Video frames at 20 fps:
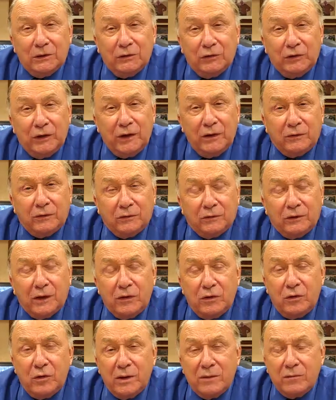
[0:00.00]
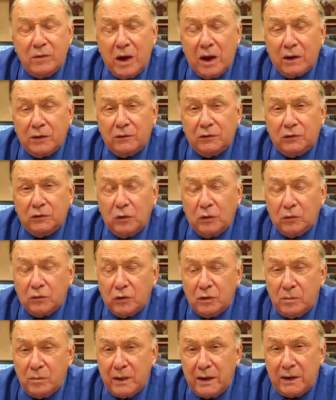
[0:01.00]
Jesus said, you have not
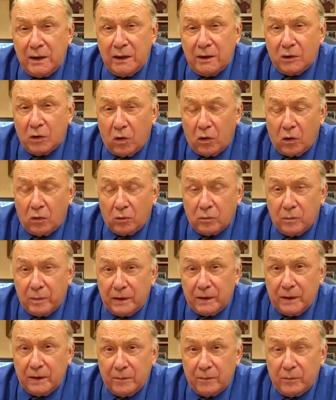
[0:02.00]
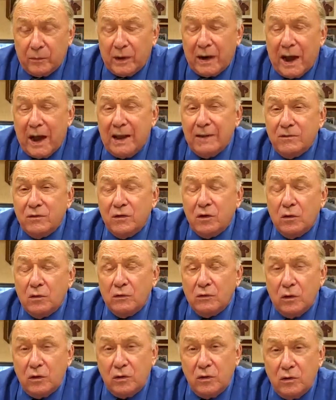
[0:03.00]
chosen me, called me, but I have
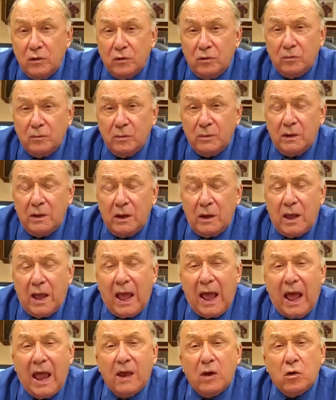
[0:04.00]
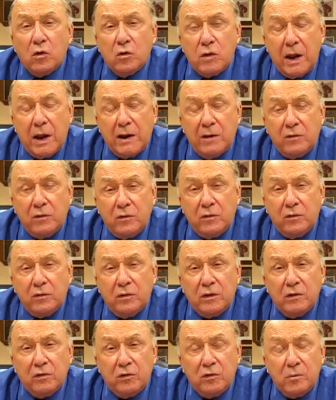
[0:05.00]
chosen you and ordained you
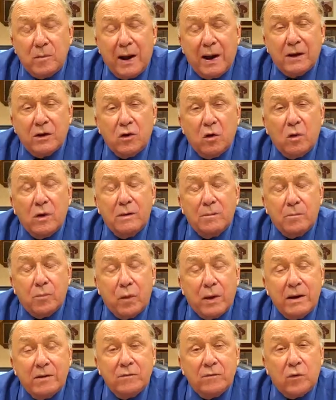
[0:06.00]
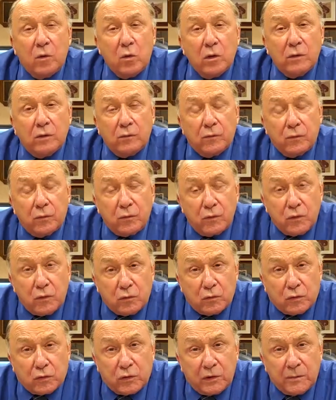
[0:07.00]
that you might go and bring forth
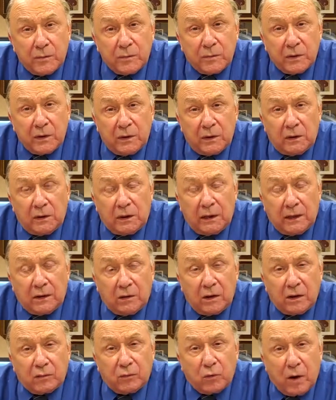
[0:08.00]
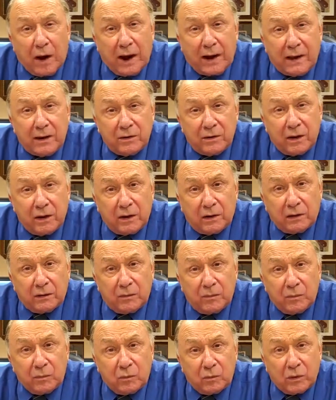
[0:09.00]
fruit. And therefore I can
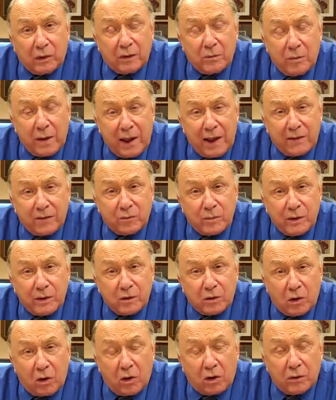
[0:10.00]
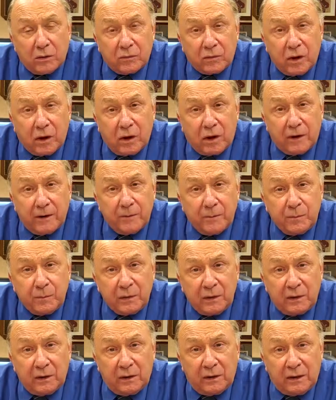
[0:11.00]
tell when a man has been called of God
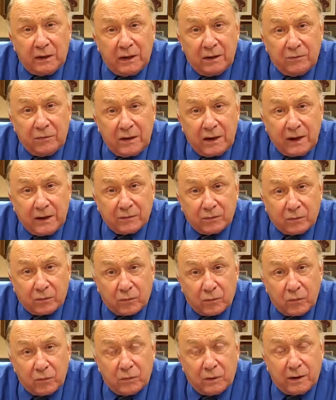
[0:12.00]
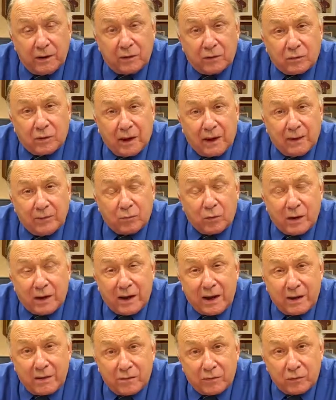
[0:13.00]
if he has fruit in his life. What
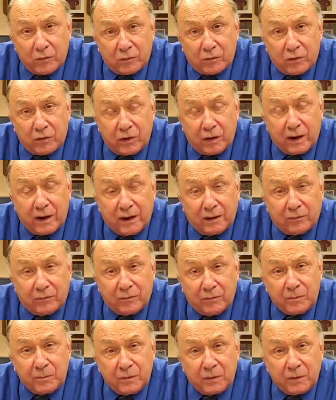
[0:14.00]
kind of fruit do you have?